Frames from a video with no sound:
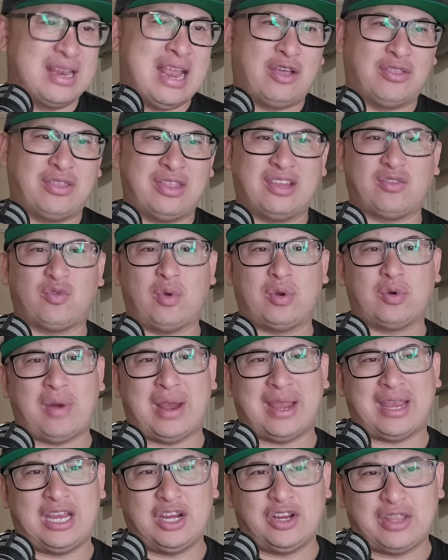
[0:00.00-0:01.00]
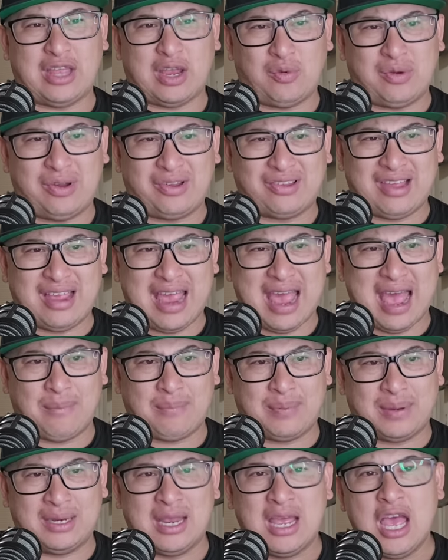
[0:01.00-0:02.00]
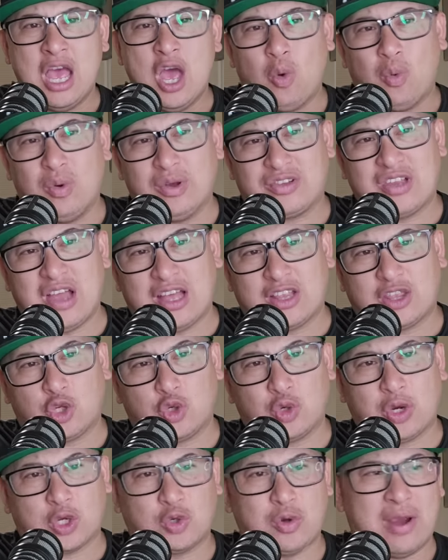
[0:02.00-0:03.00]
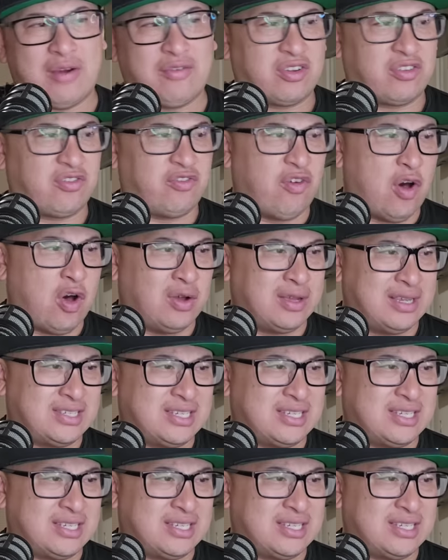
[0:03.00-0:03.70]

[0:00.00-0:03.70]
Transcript: Now, this one right here that recently happened was not the truck driver's fault.